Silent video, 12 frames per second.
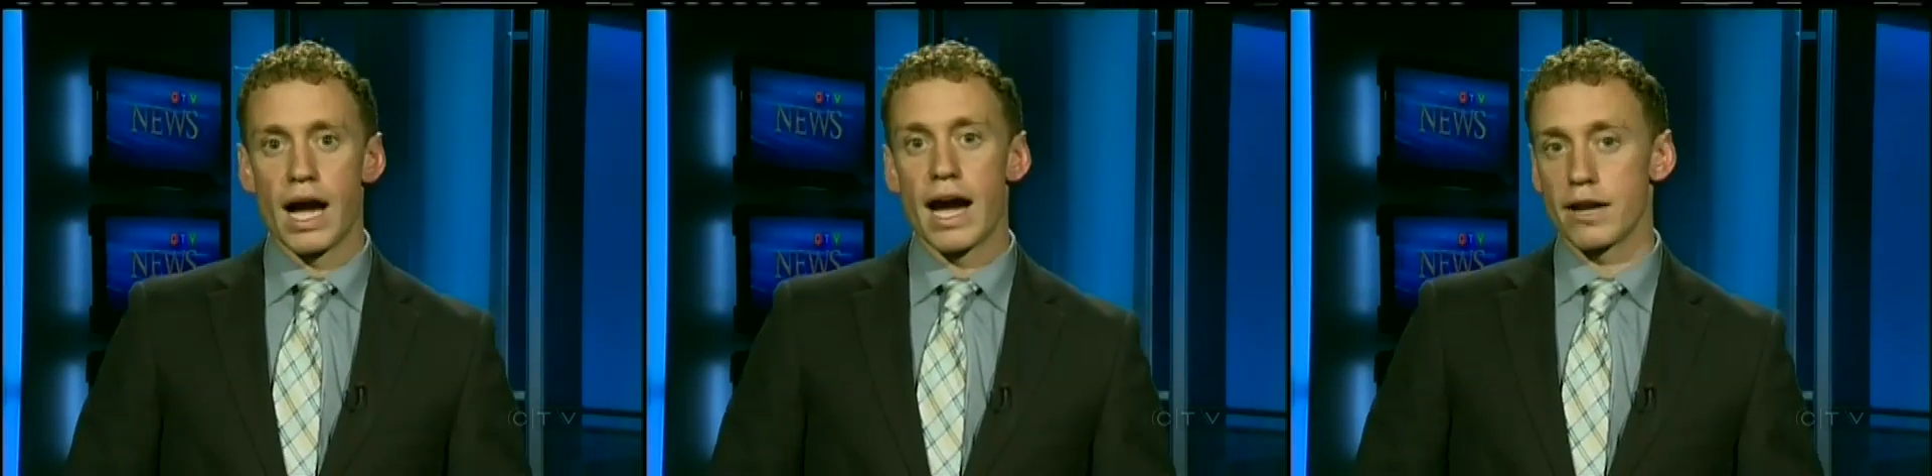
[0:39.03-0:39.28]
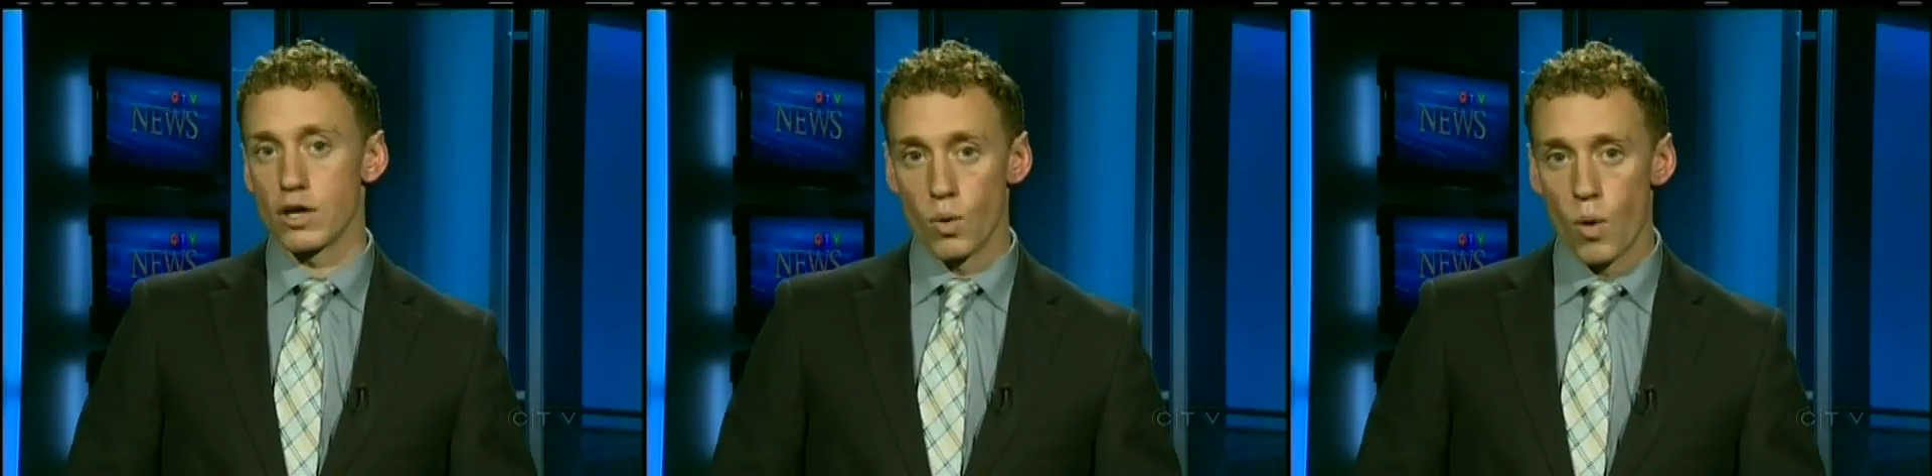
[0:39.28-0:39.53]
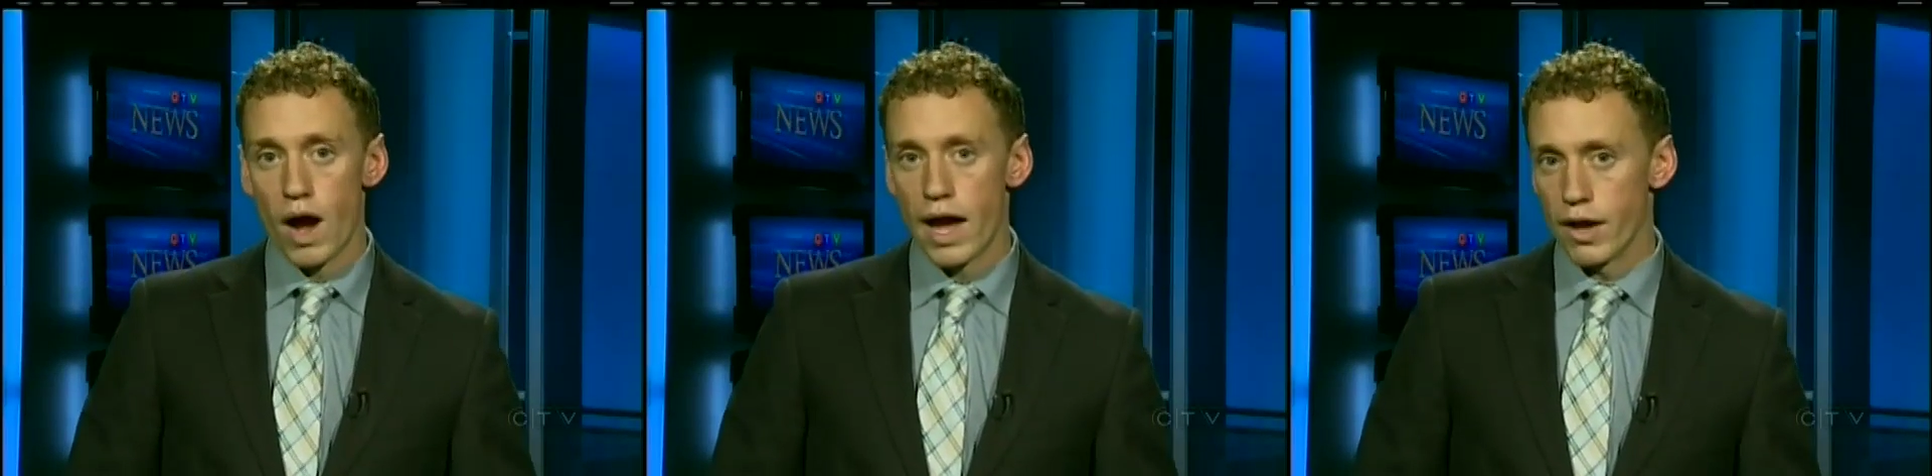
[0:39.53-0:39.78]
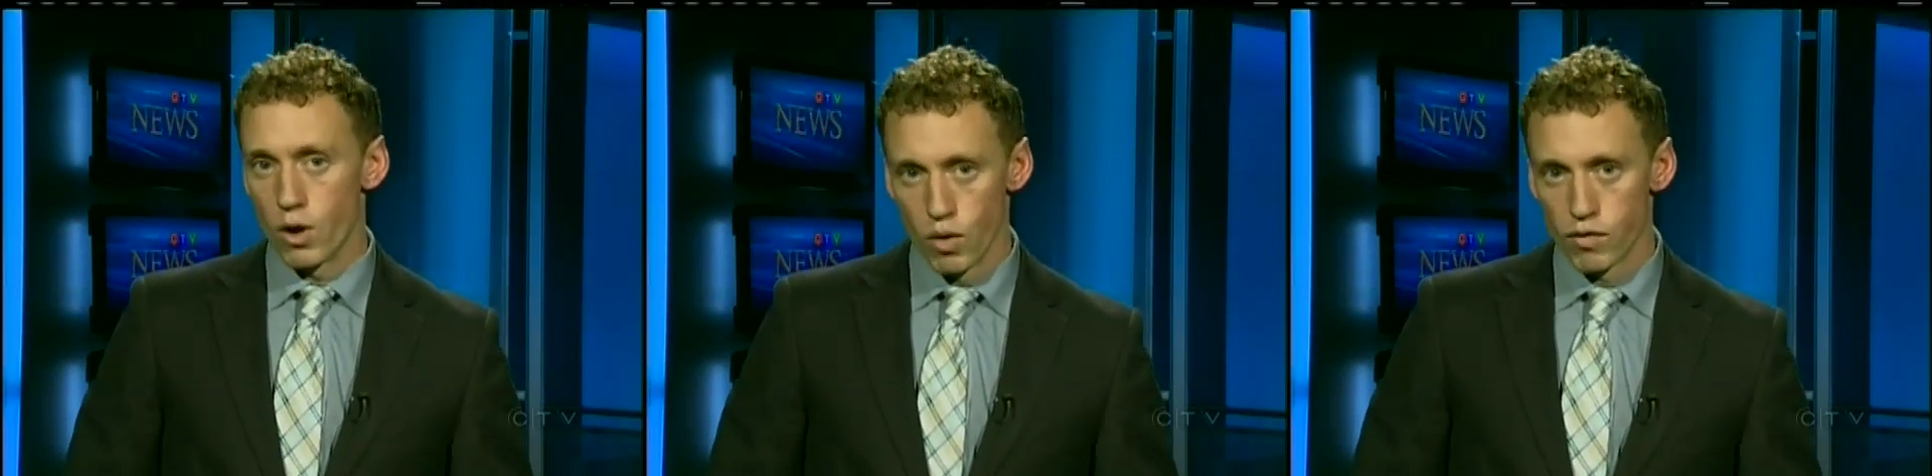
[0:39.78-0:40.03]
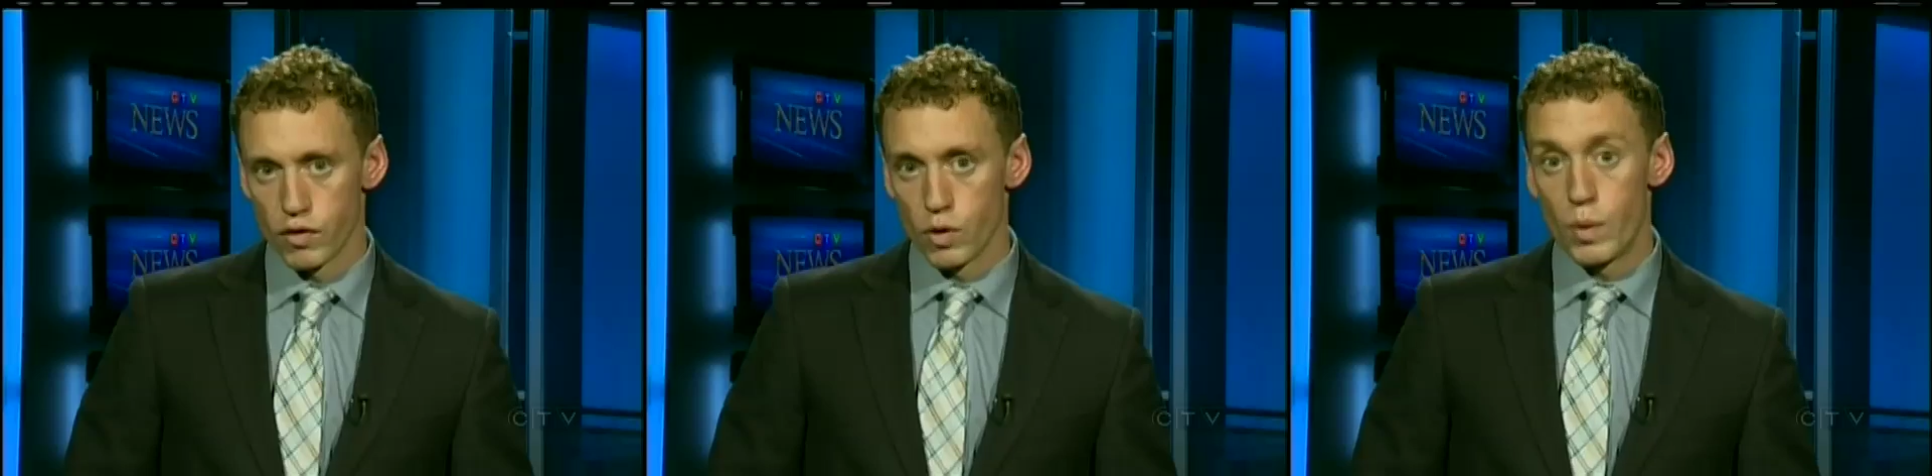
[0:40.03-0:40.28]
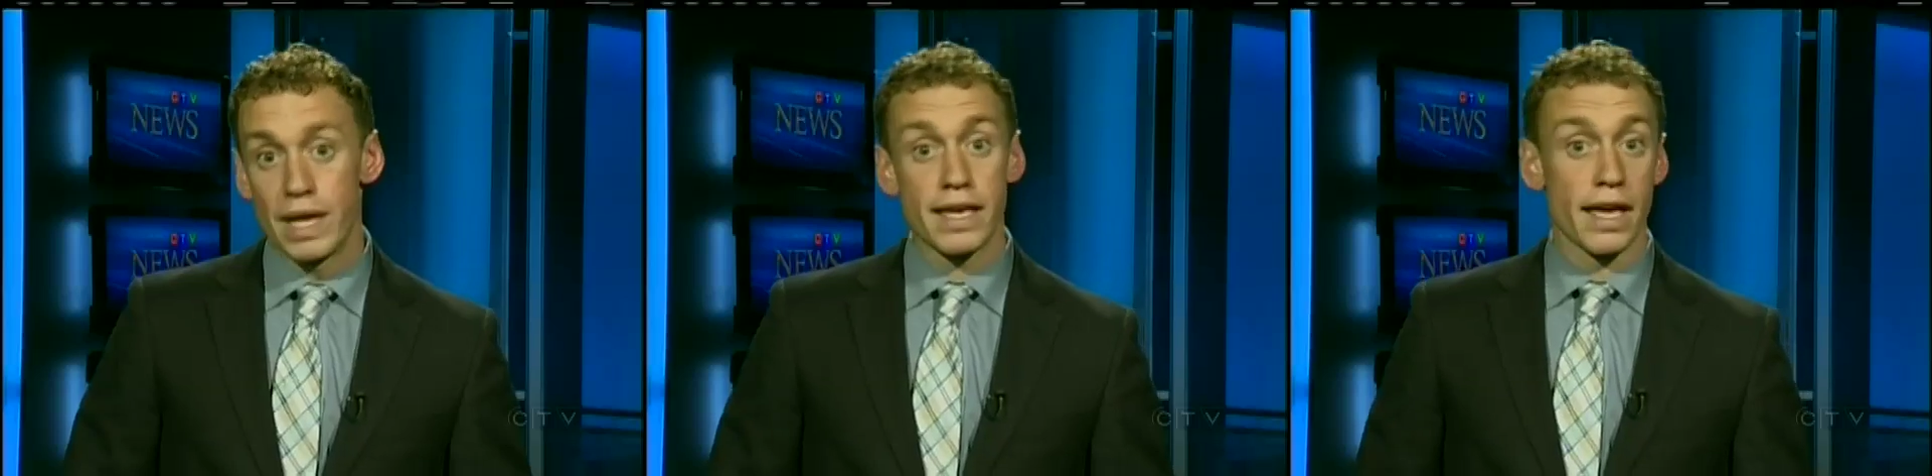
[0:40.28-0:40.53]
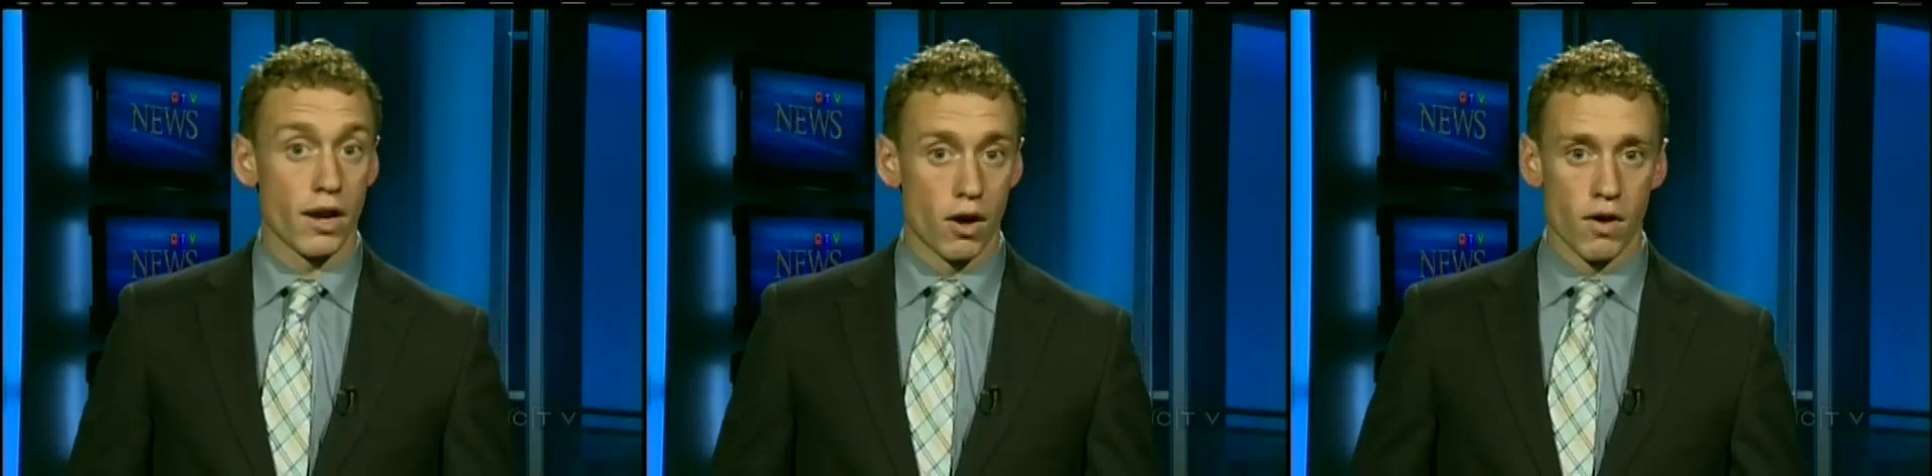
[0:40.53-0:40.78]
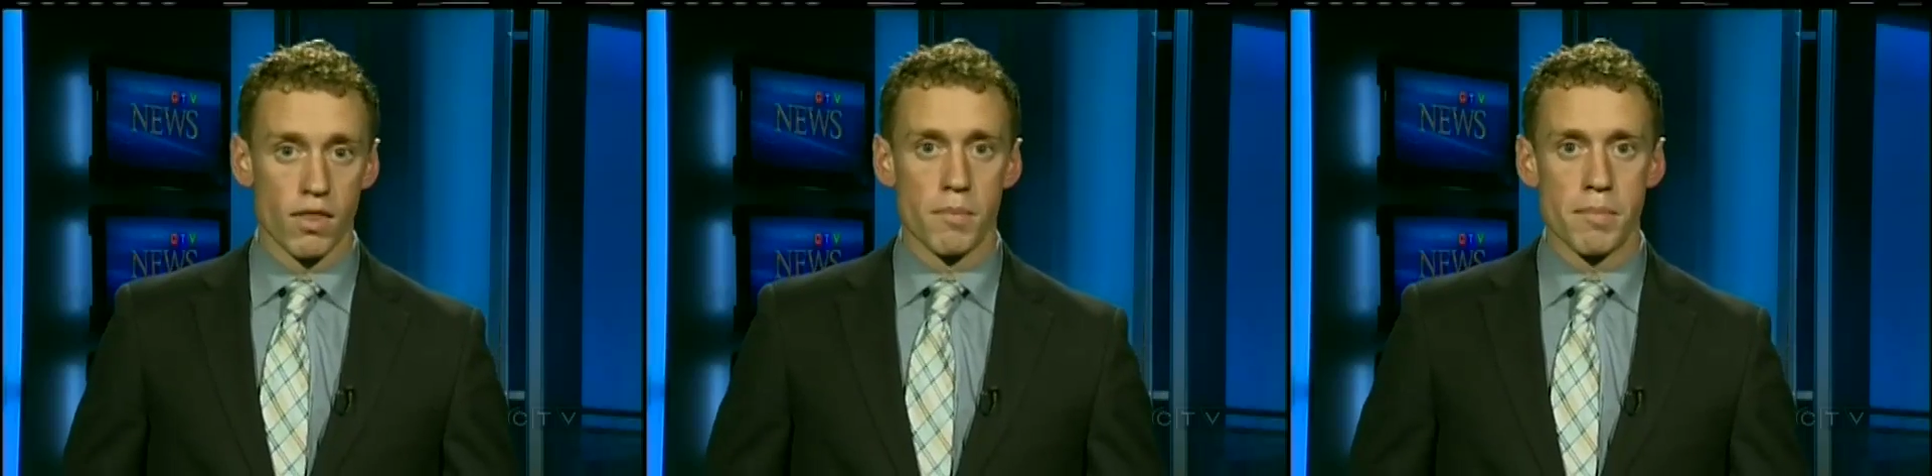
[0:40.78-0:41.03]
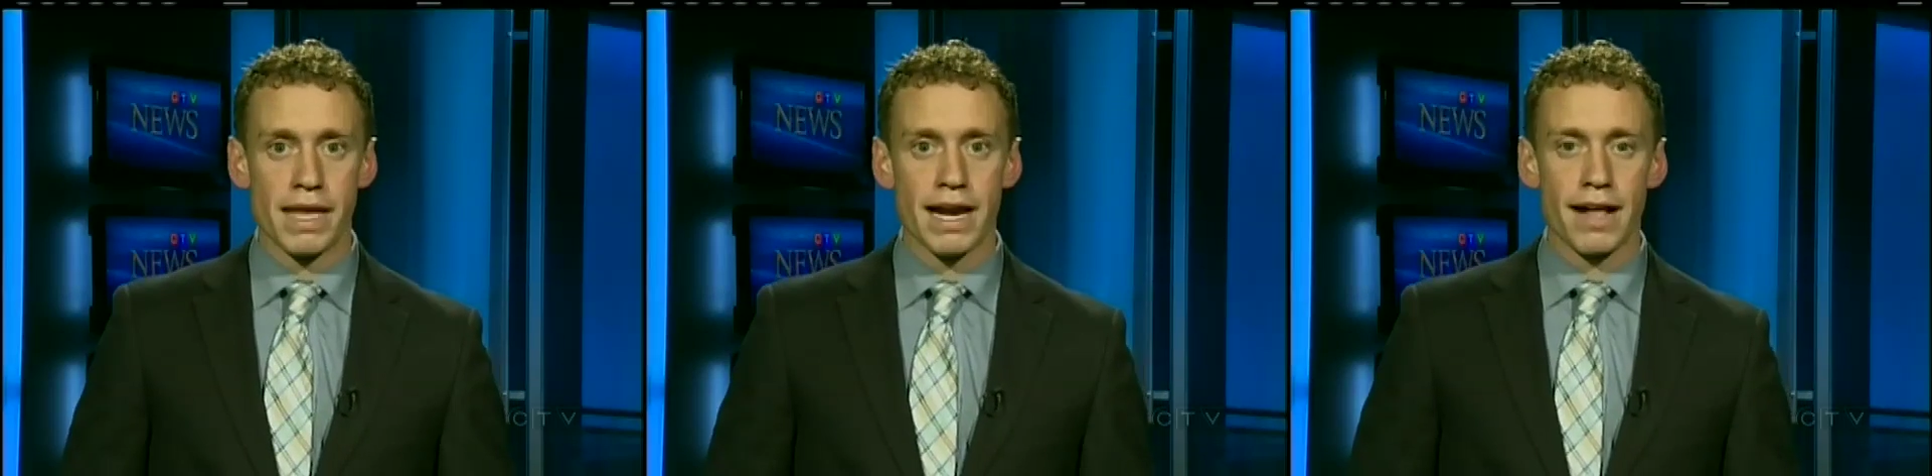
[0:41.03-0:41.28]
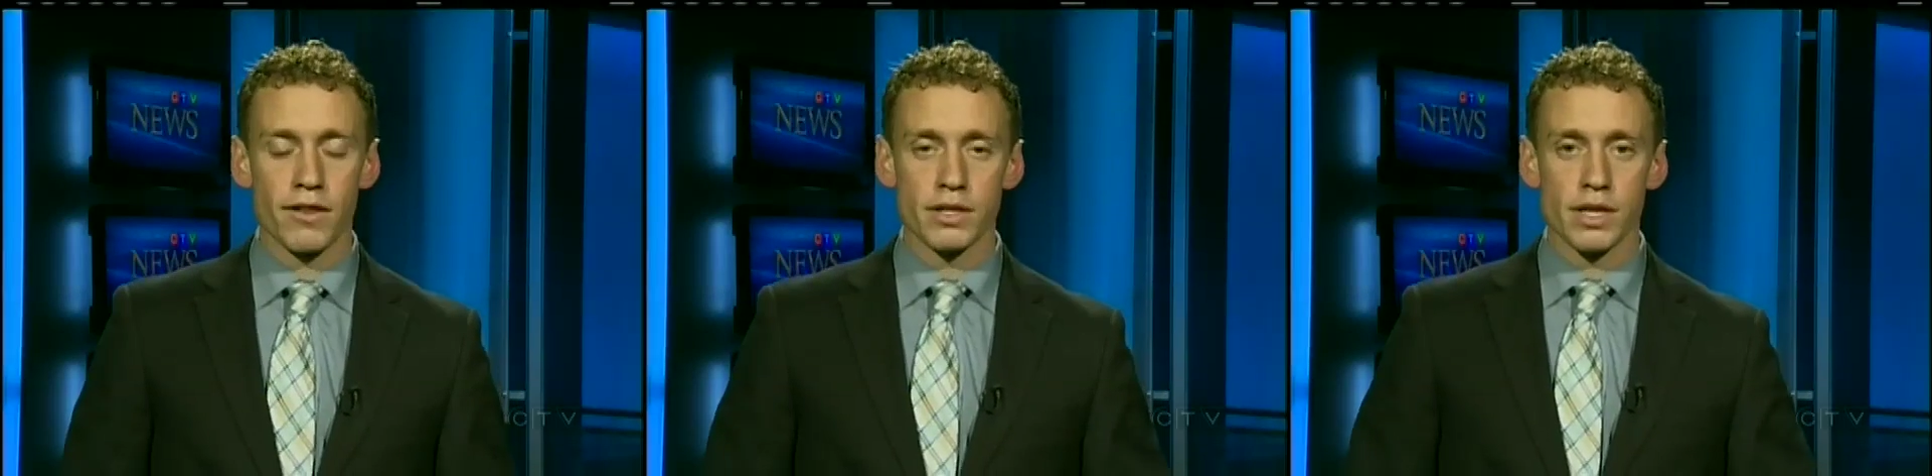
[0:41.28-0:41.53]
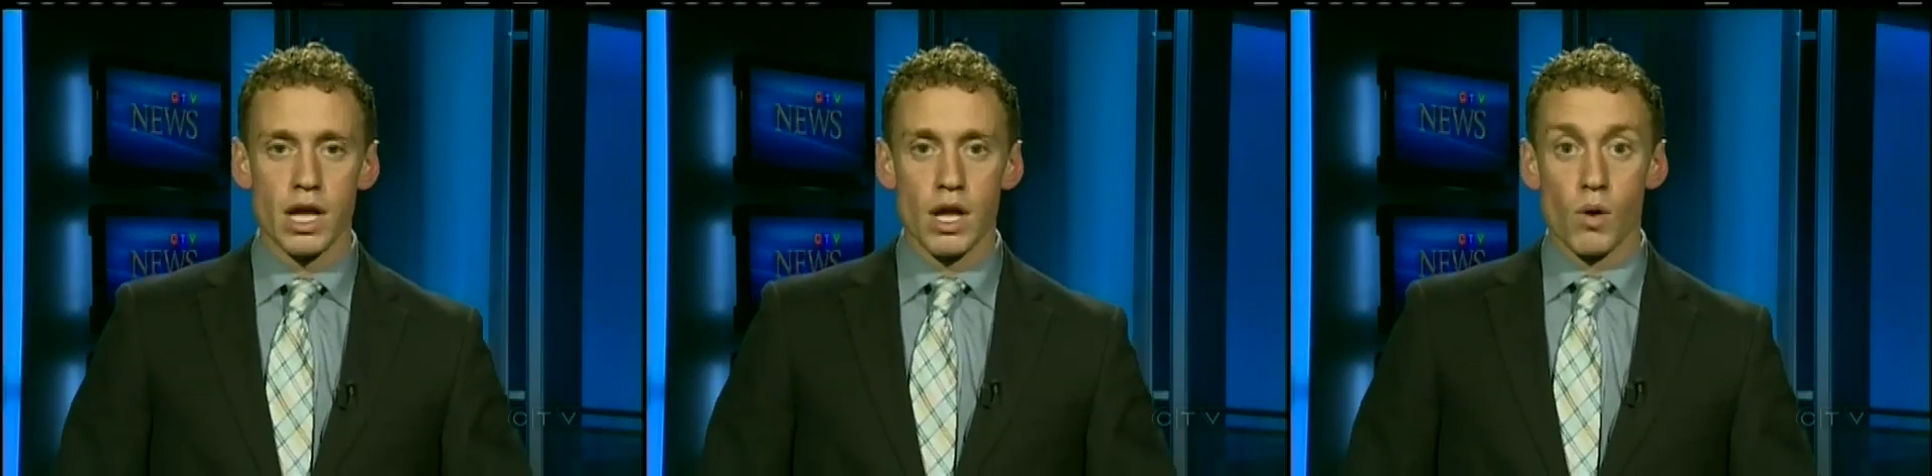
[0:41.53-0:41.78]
Haida Gwaii over the weekend on the Mid-Island,